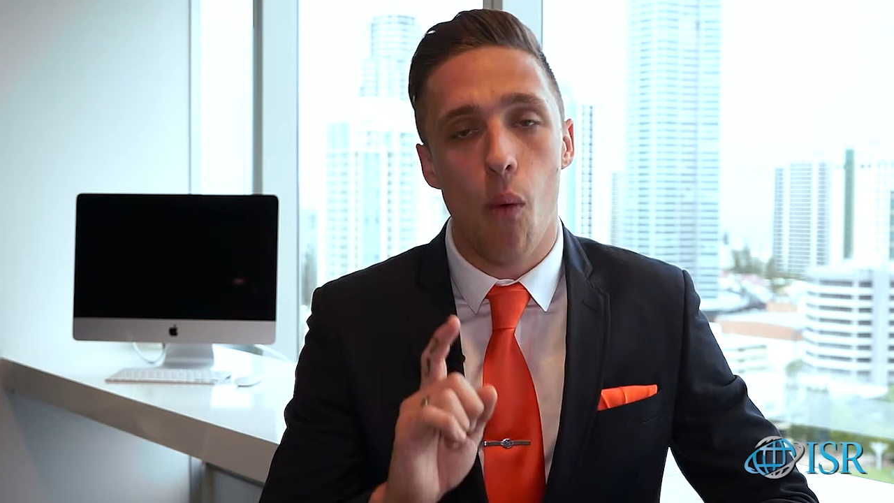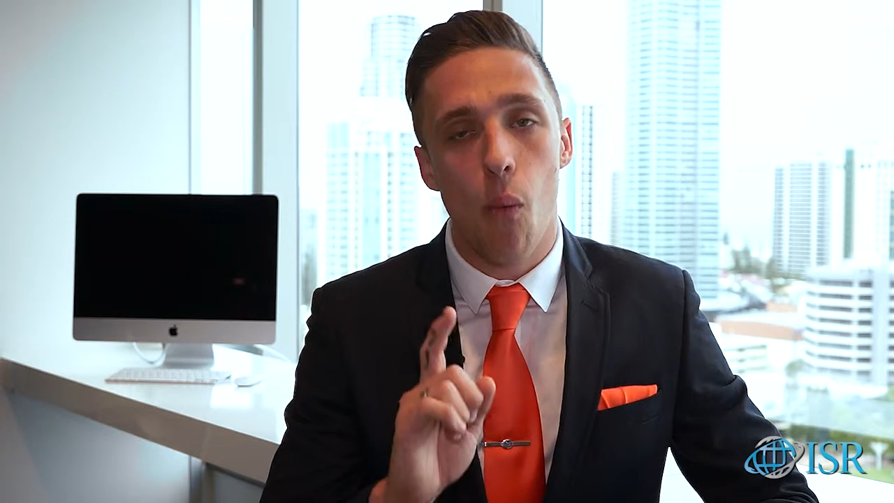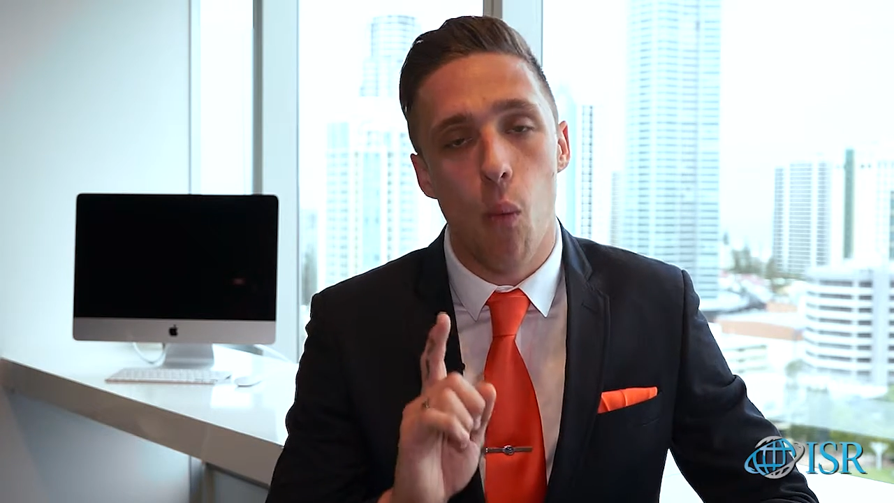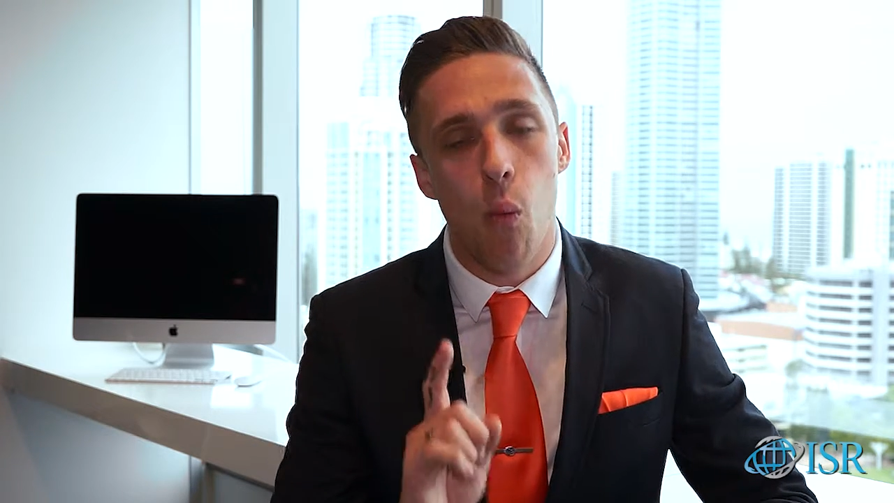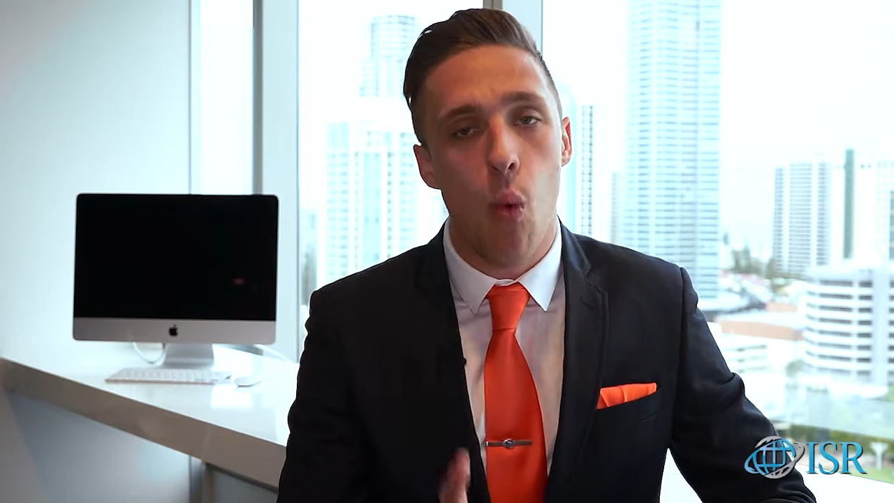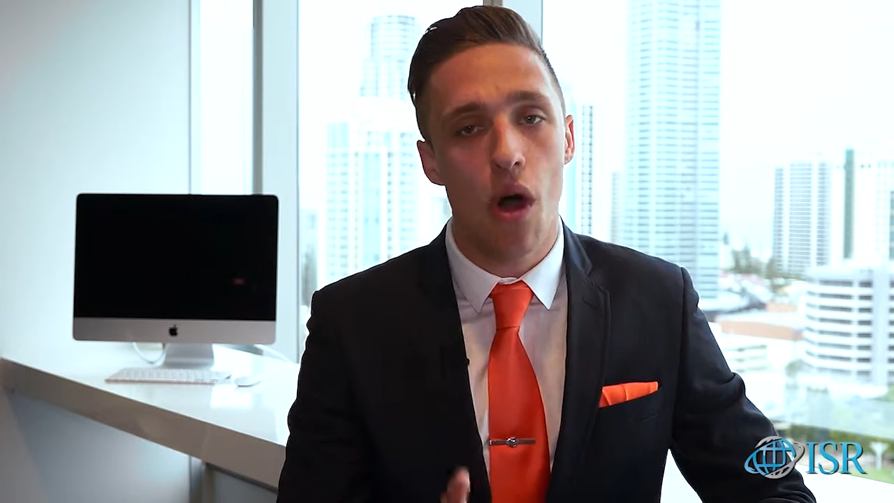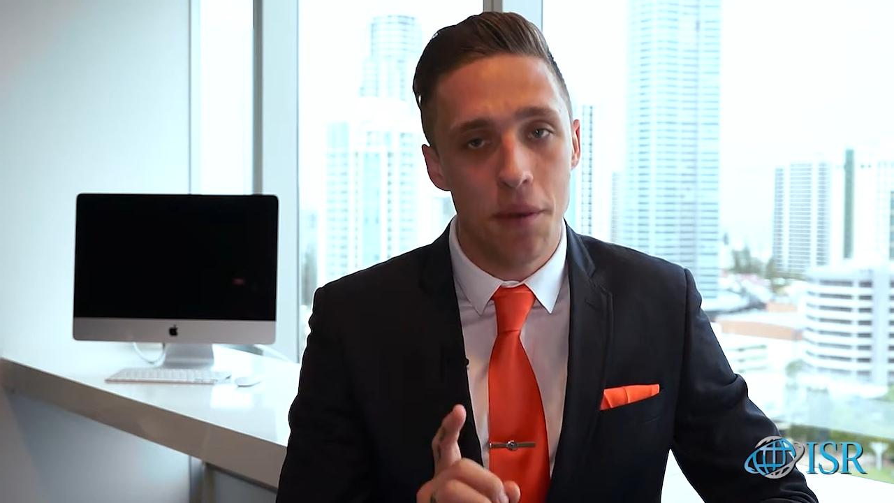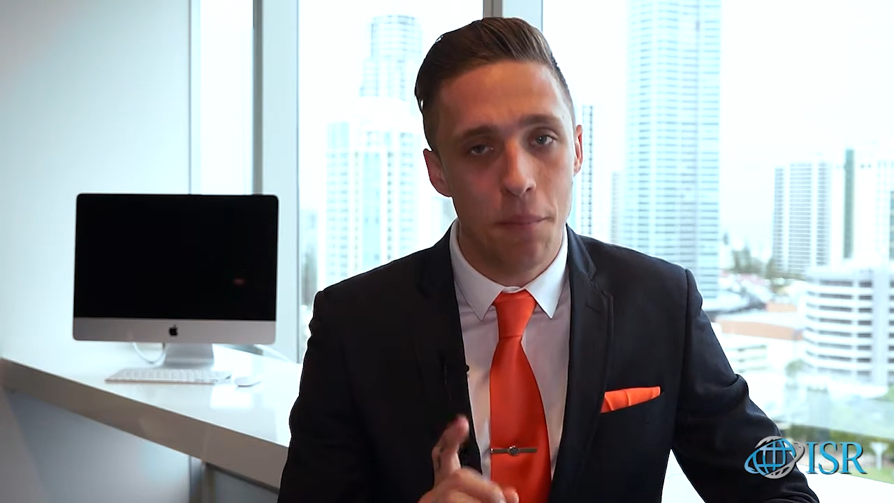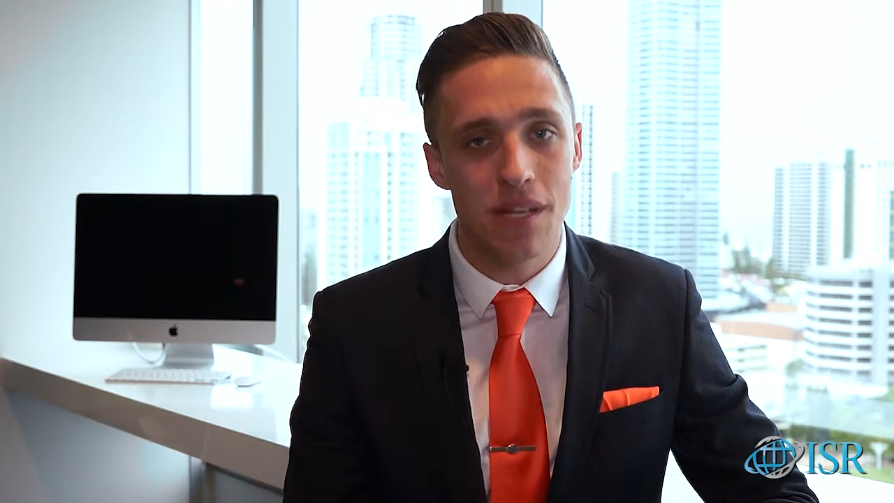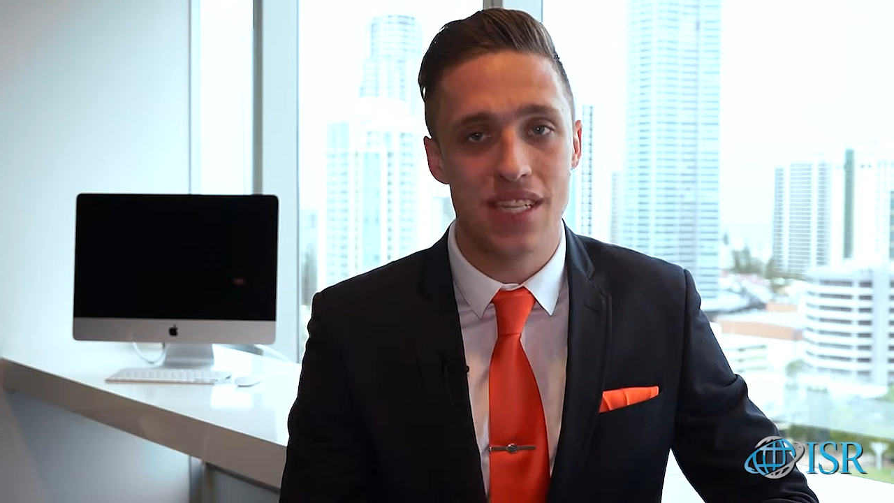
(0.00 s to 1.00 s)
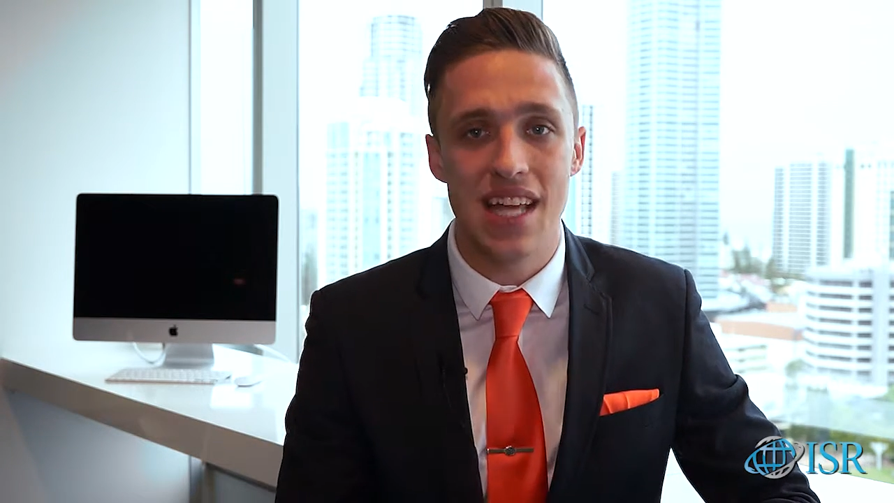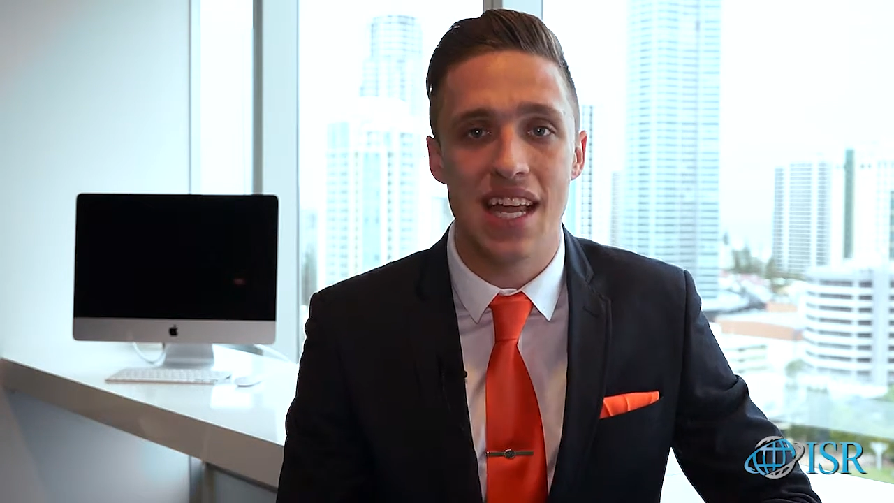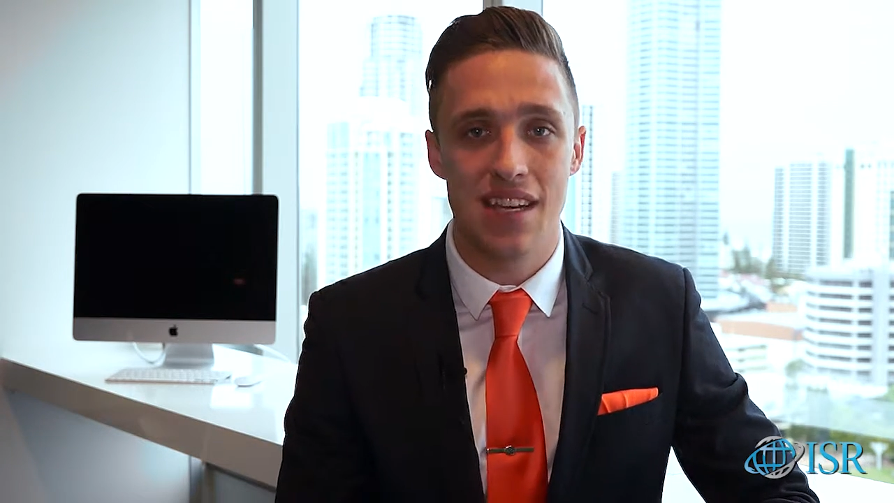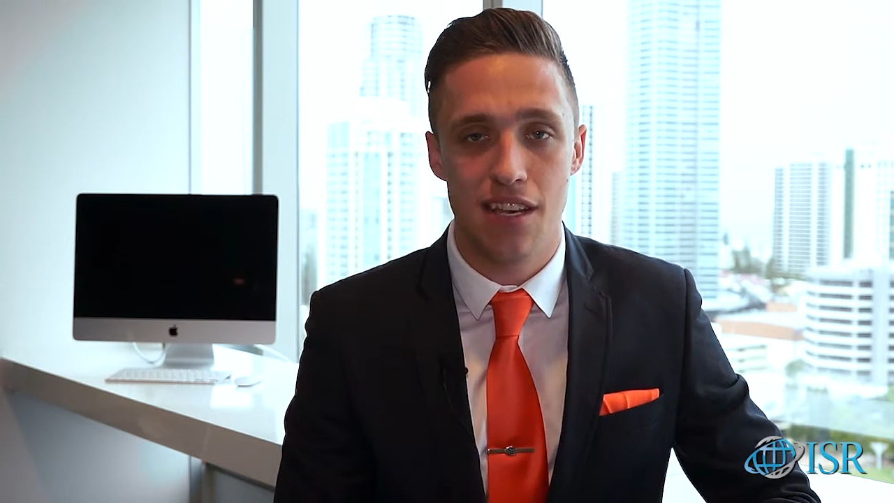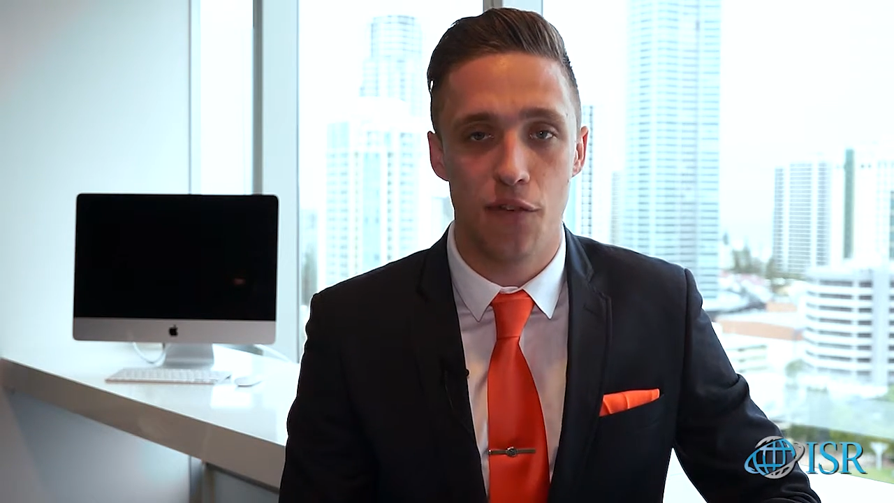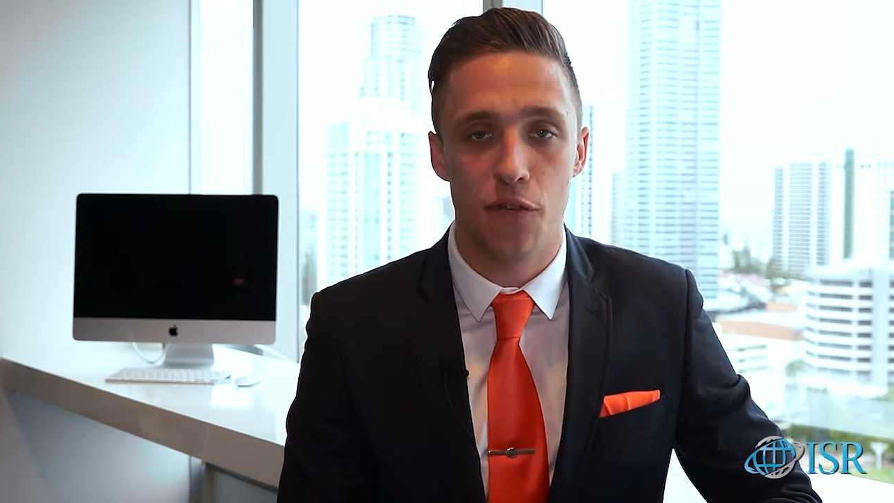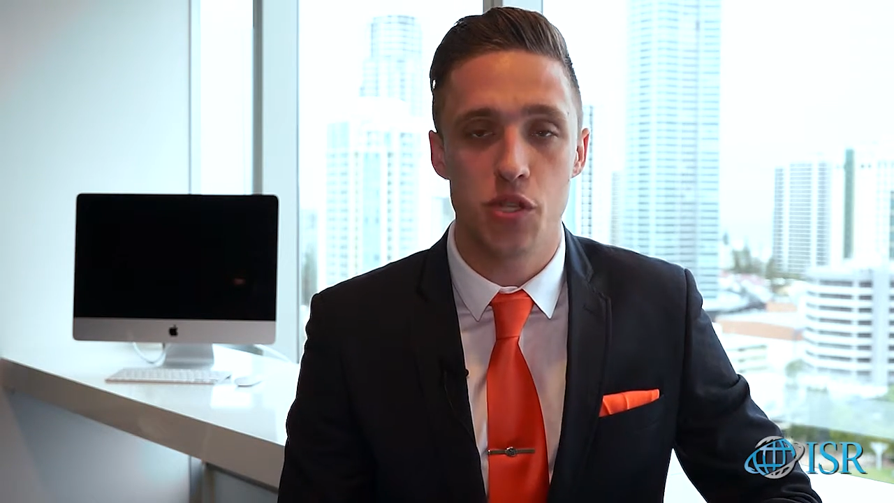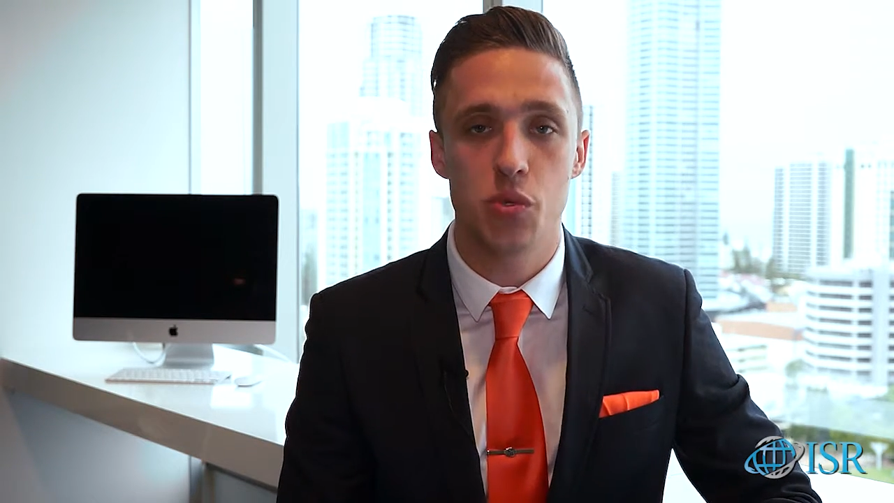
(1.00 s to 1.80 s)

1% difference,